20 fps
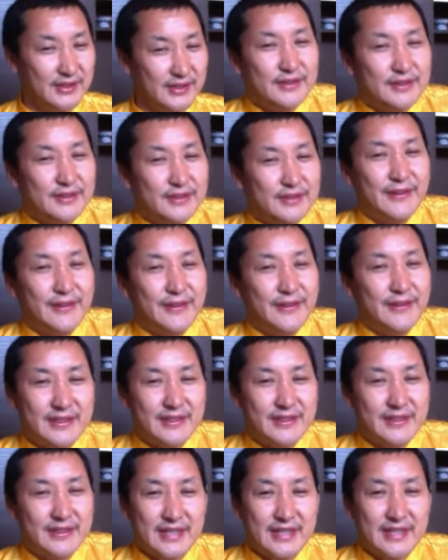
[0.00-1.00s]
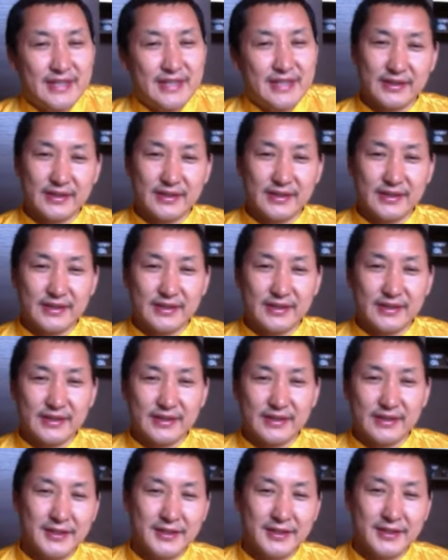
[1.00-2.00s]
this physical
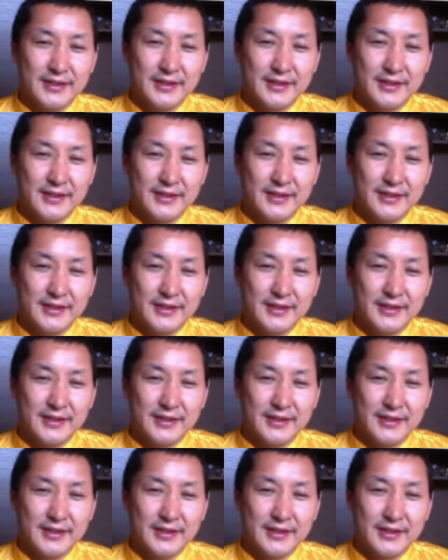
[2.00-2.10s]
diabetic,